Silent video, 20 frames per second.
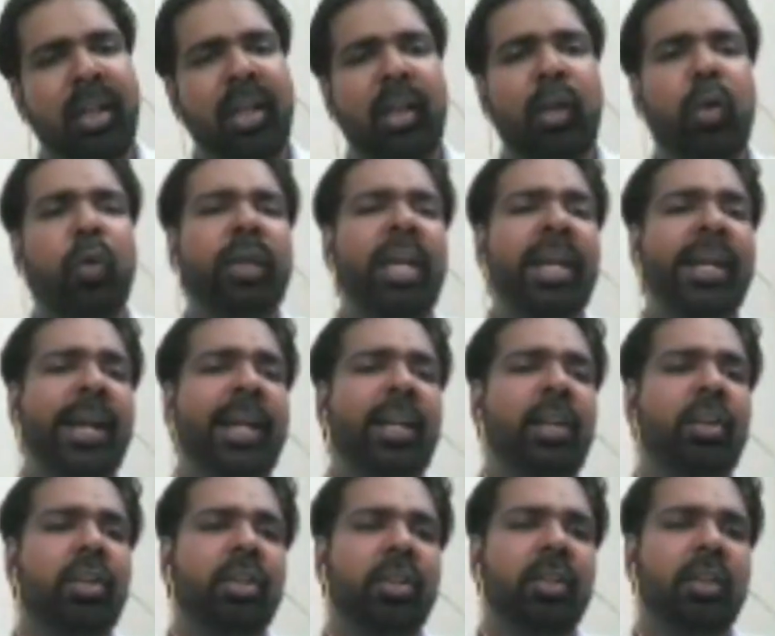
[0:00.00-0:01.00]
Looking
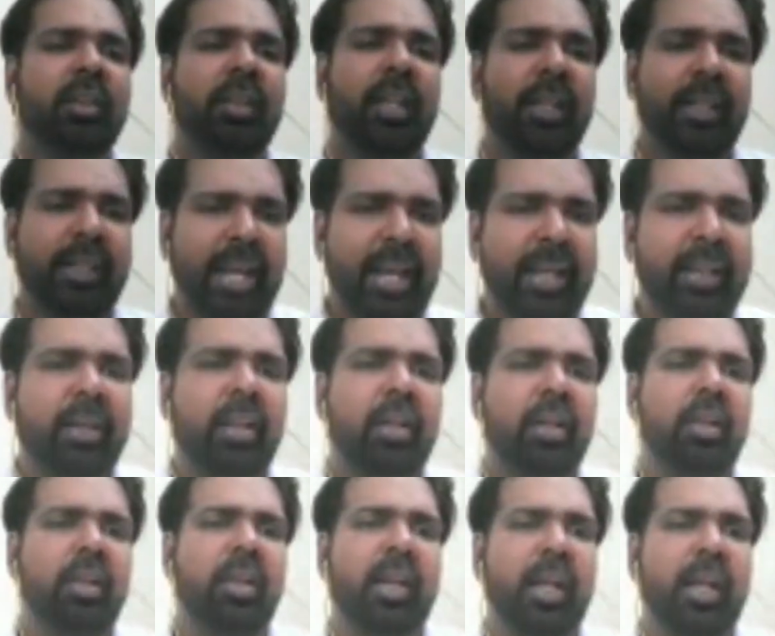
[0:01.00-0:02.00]
at the dead
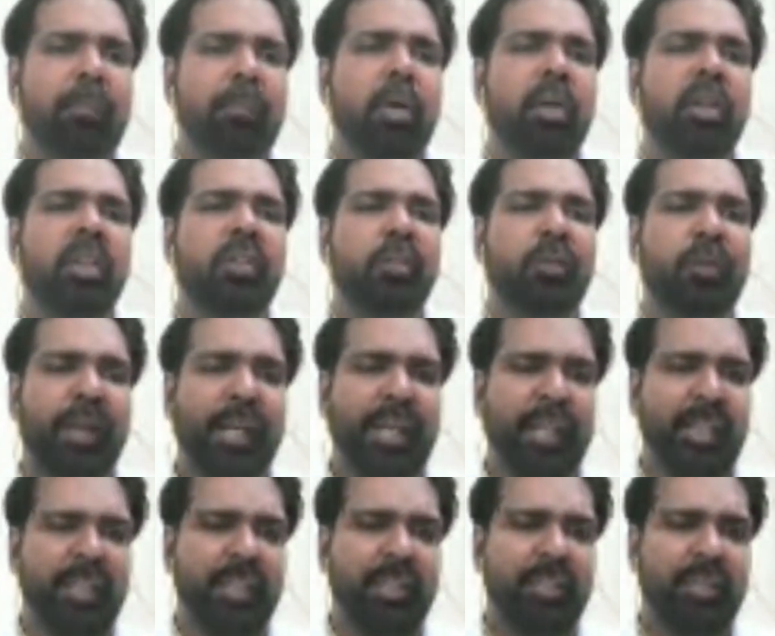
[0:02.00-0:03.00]
leopard's
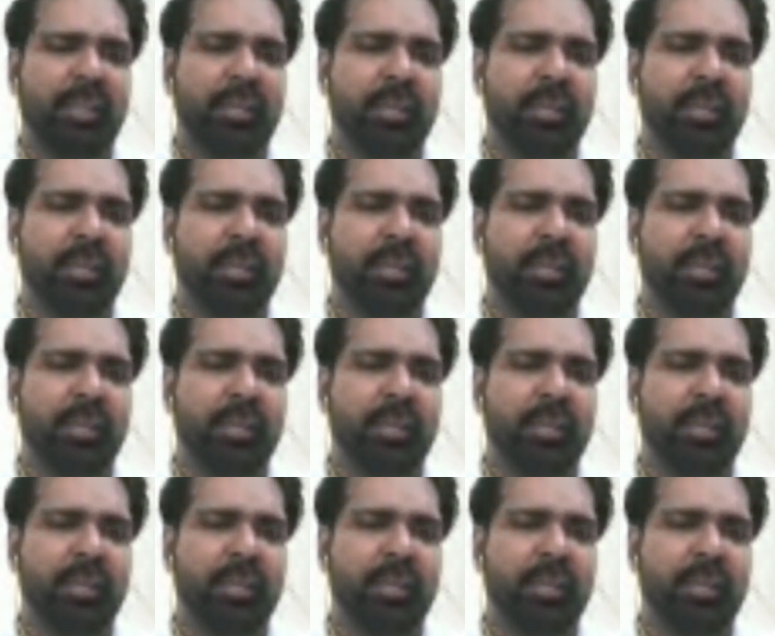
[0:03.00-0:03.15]
face